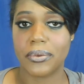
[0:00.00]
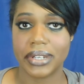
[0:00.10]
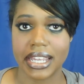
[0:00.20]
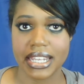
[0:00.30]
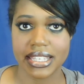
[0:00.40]

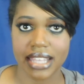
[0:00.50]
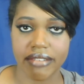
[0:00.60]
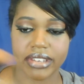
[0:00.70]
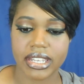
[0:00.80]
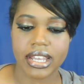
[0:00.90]

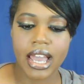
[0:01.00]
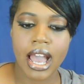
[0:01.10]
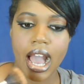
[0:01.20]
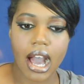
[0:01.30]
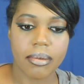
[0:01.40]
187.
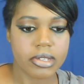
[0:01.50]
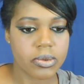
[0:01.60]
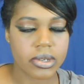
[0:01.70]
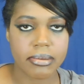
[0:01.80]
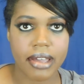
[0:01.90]
It's
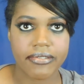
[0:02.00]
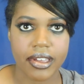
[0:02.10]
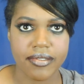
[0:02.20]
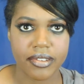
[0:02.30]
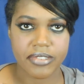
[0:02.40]
one of my
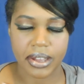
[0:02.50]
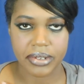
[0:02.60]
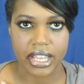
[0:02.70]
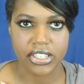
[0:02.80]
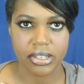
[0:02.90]
favorite
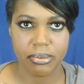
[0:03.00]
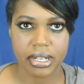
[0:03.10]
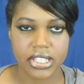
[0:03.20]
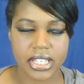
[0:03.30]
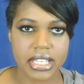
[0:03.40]
foundation
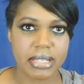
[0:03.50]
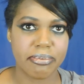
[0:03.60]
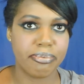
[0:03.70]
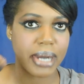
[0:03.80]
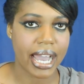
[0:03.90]
brushes,
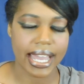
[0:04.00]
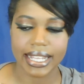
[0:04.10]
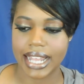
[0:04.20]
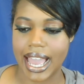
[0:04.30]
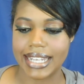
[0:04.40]

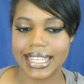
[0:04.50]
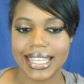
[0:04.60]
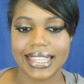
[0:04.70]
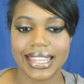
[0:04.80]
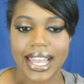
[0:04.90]
but I
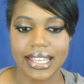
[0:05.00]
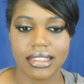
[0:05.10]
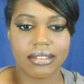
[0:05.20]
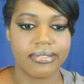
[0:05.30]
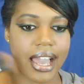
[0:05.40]
didn't
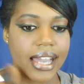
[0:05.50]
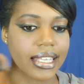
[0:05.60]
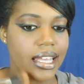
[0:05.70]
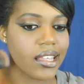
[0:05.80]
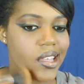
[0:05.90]
like the
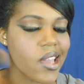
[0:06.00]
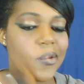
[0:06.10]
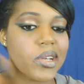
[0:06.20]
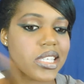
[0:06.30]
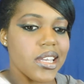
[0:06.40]
fact, it
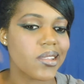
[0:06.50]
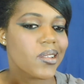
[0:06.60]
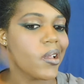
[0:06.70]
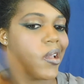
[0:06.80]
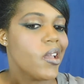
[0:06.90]
wasn't,
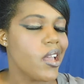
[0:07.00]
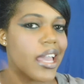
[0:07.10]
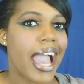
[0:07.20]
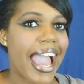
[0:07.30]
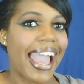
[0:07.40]

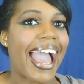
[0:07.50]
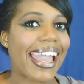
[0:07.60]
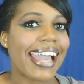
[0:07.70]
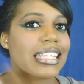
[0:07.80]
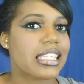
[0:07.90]
I
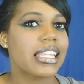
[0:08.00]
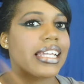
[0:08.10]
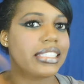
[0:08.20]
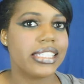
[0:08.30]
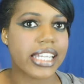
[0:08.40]
had to
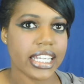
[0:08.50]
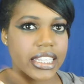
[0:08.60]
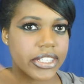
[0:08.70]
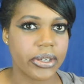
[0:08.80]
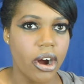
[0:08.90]
like dig a
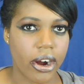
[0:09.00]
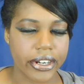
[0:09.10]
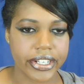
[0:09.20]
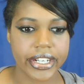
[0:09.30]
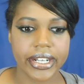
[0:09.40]
little
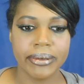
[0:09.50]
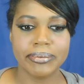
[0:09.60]
harder.